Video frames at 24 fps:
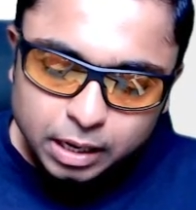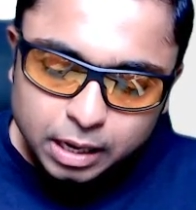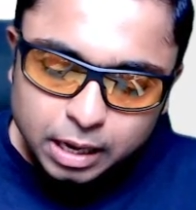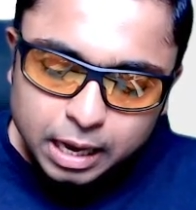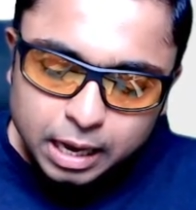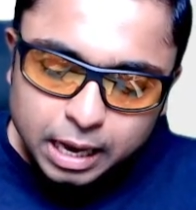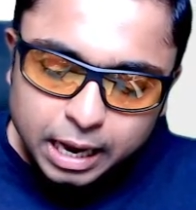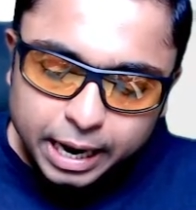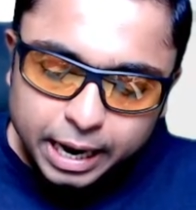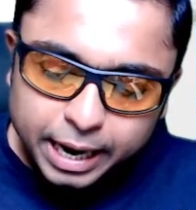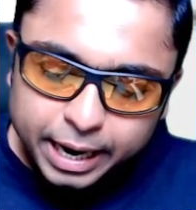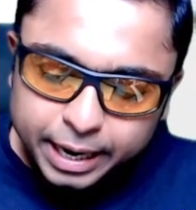
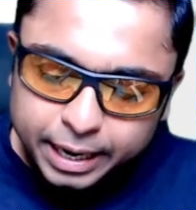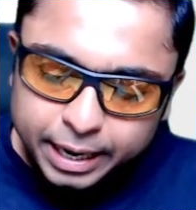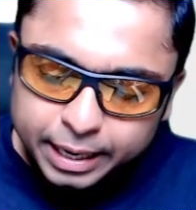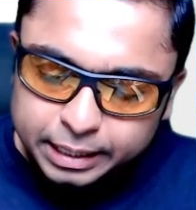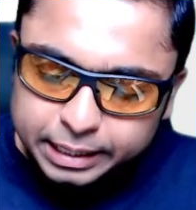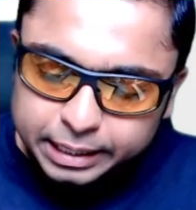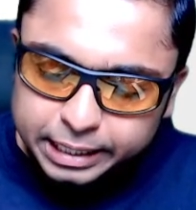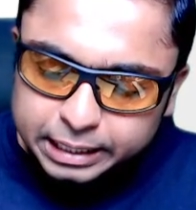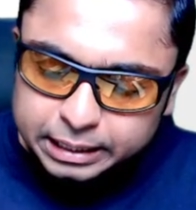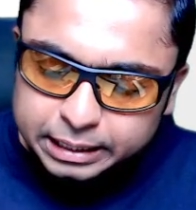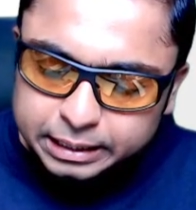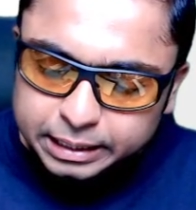And
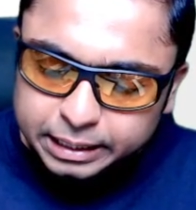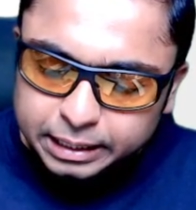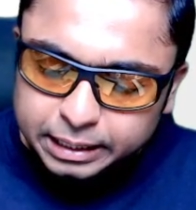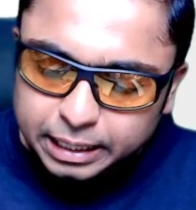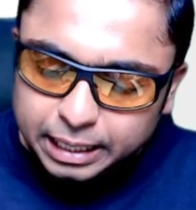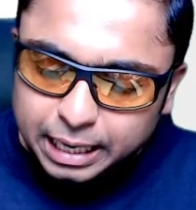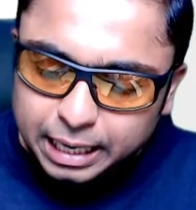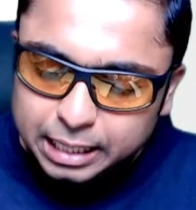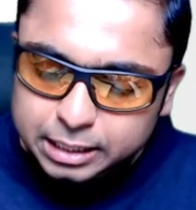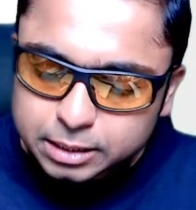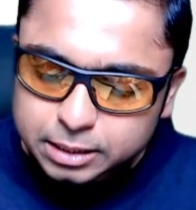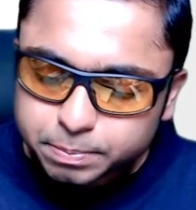in the
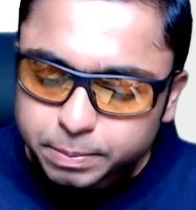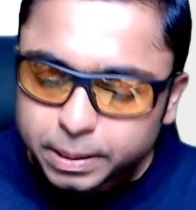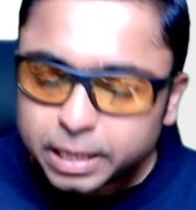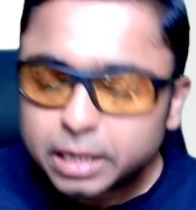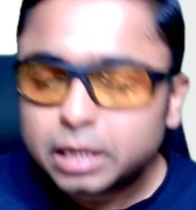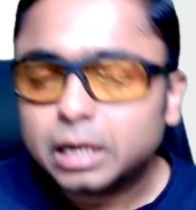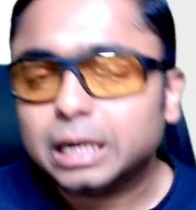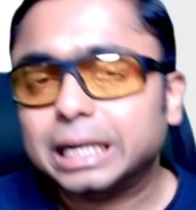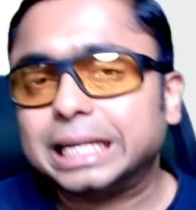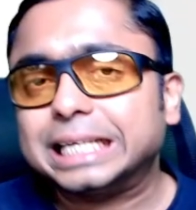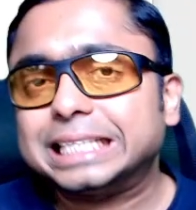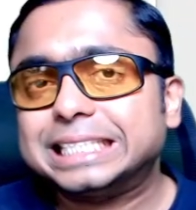transplant
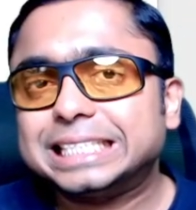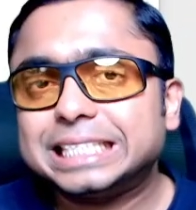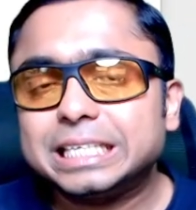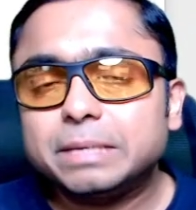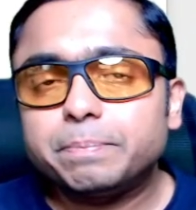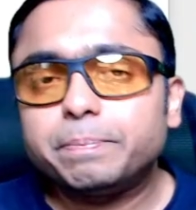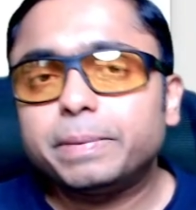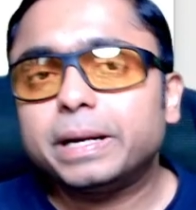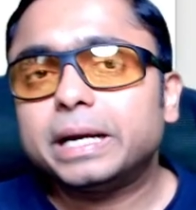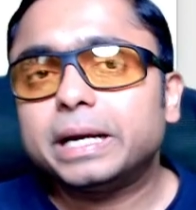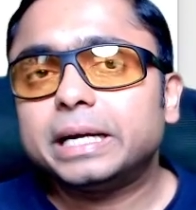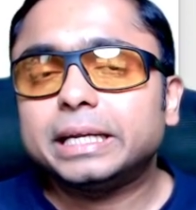
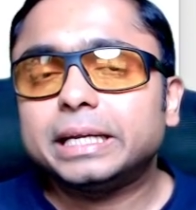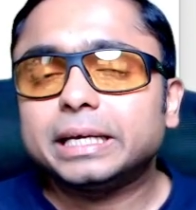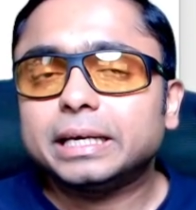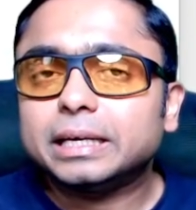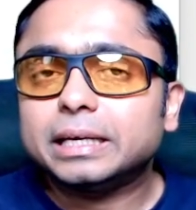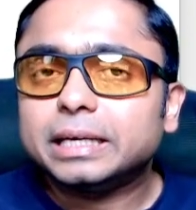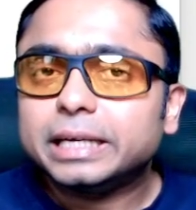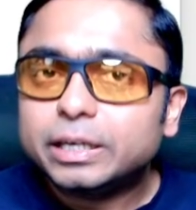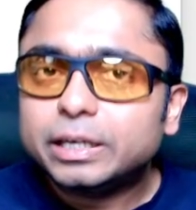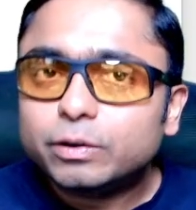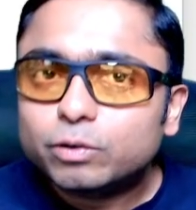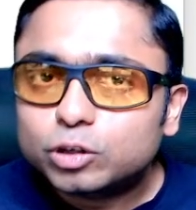recipient
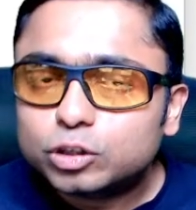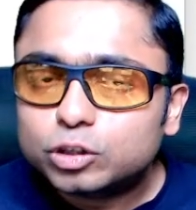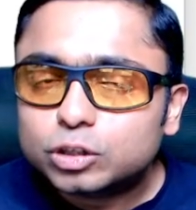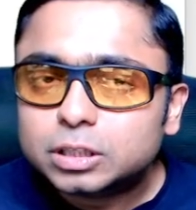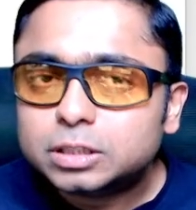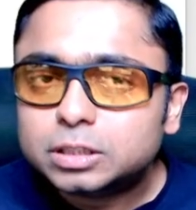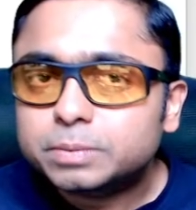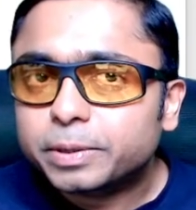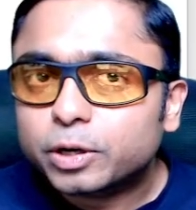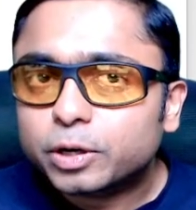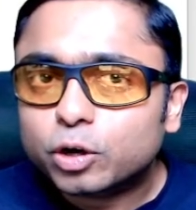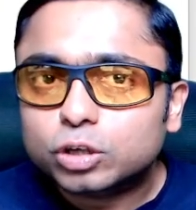individuals,
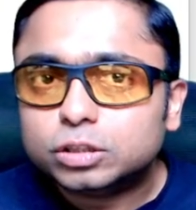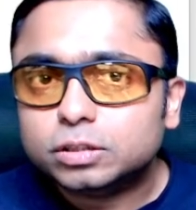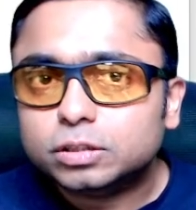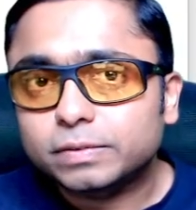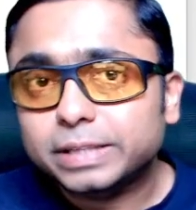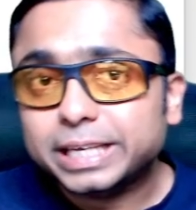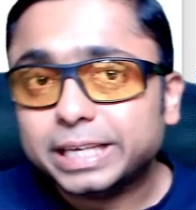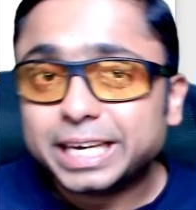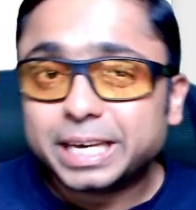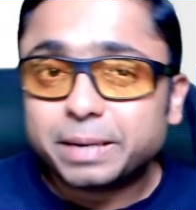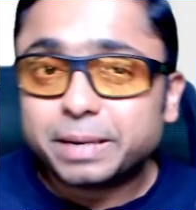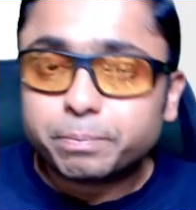because of the
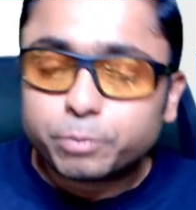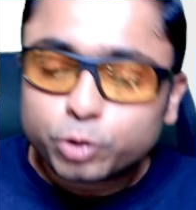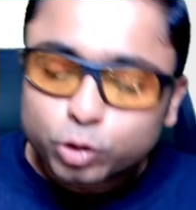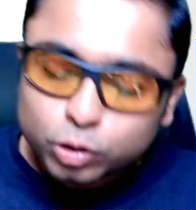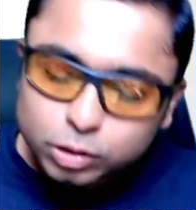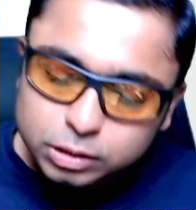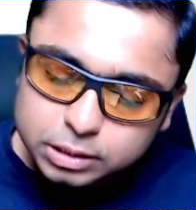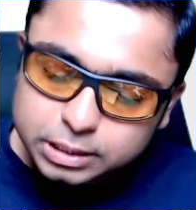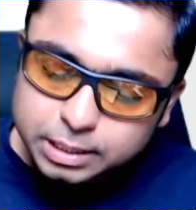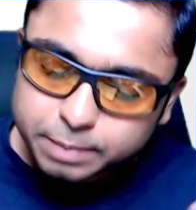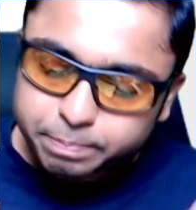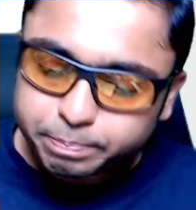
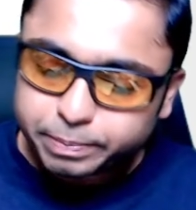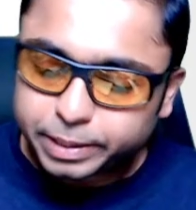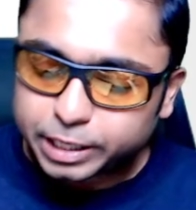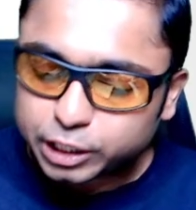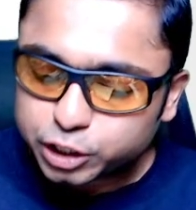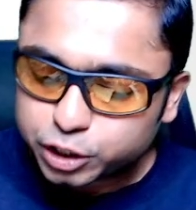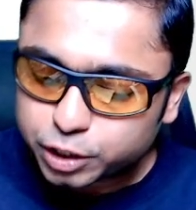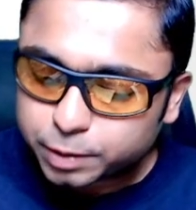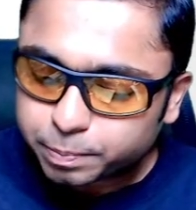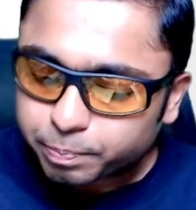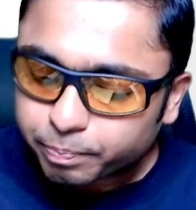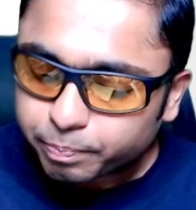immunosuppression,
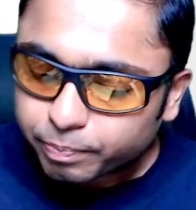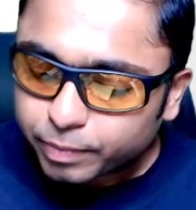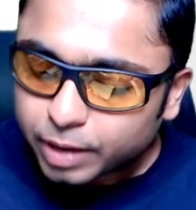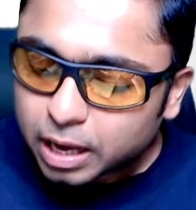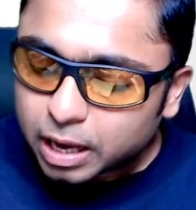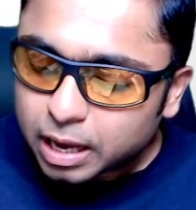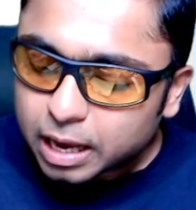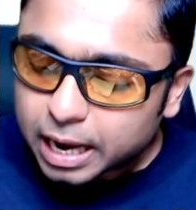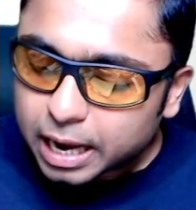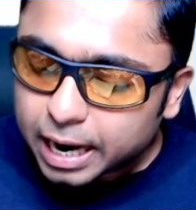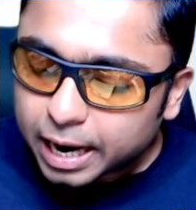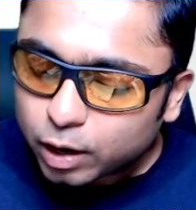
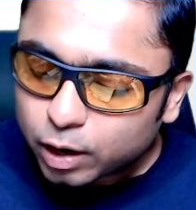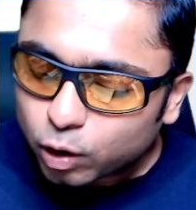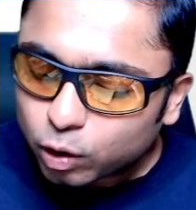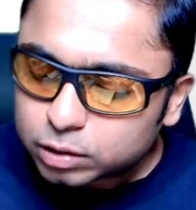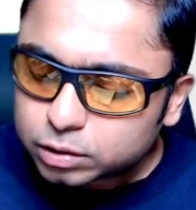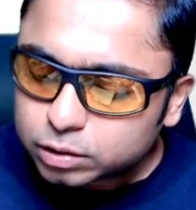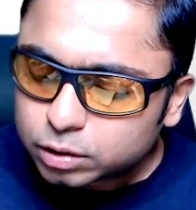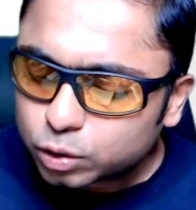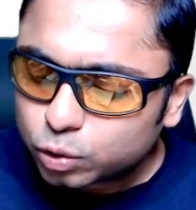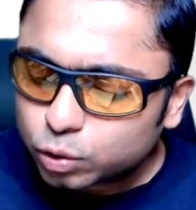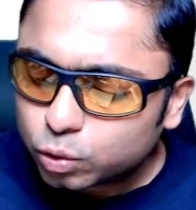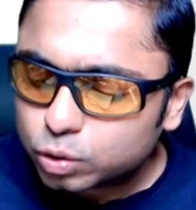and also
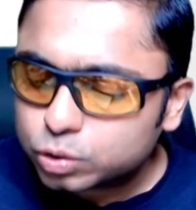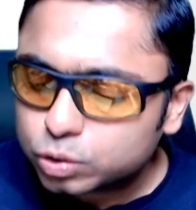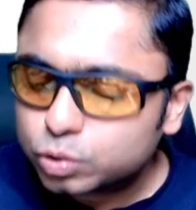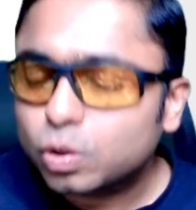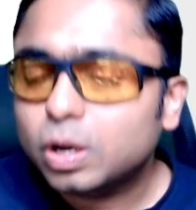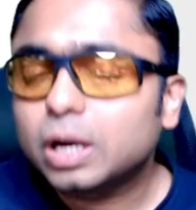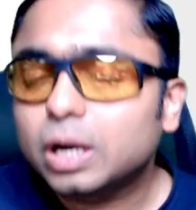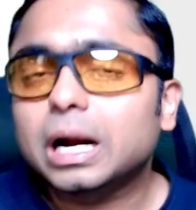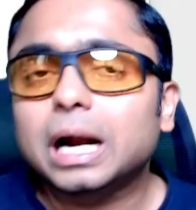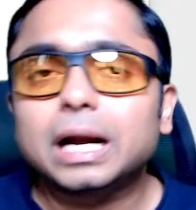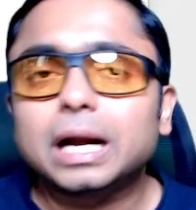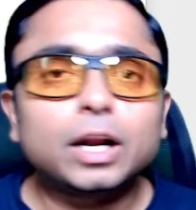those who are
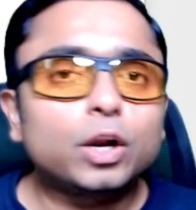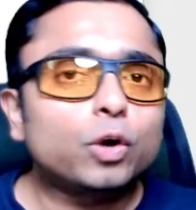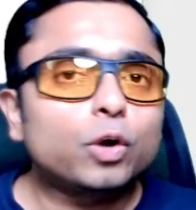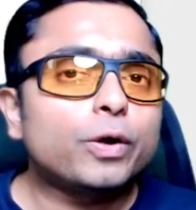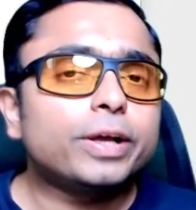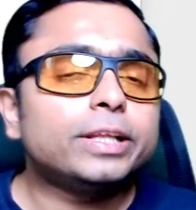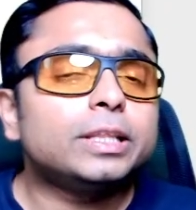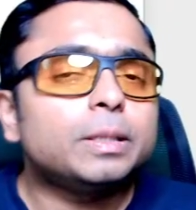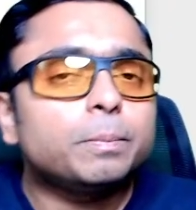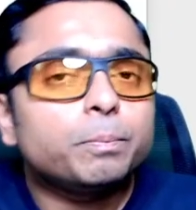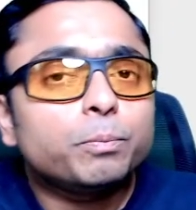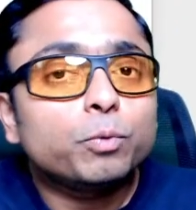undergoing the
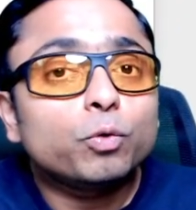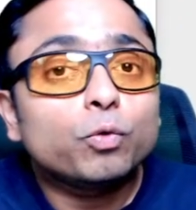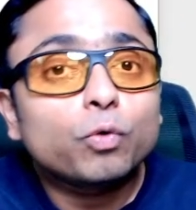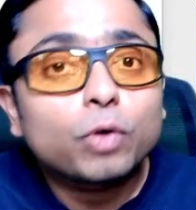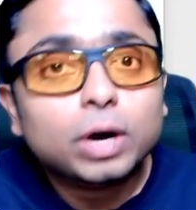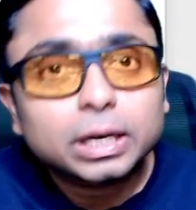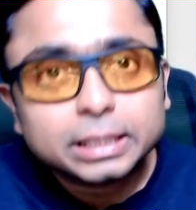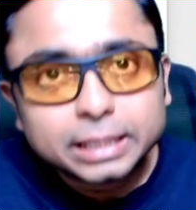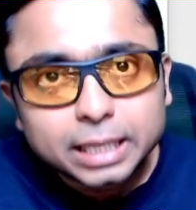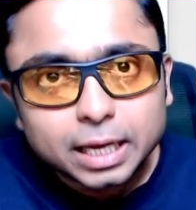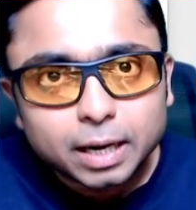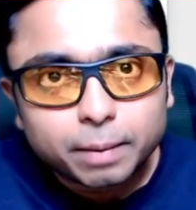PUA
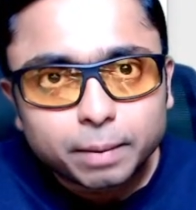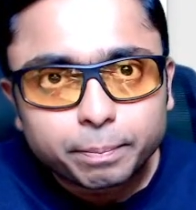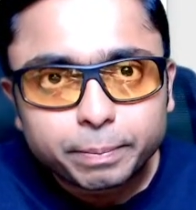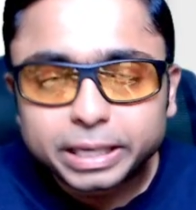therapy.